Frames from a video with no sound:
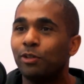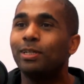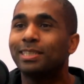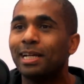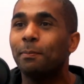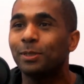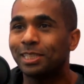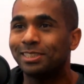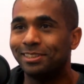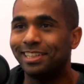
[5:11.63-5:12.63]
examples
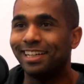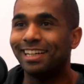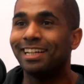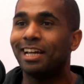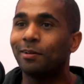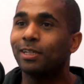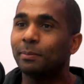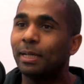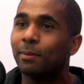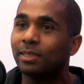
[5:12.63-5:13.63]
that you need in order to
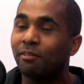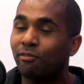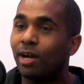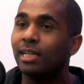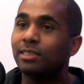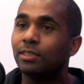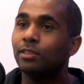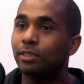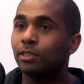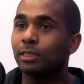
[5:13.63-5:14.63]
be able to fine
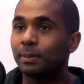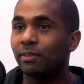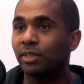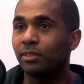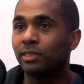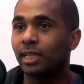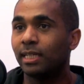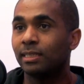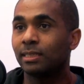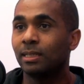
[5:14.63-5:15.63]
tune to your specific use
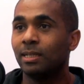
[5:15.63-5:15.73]
case.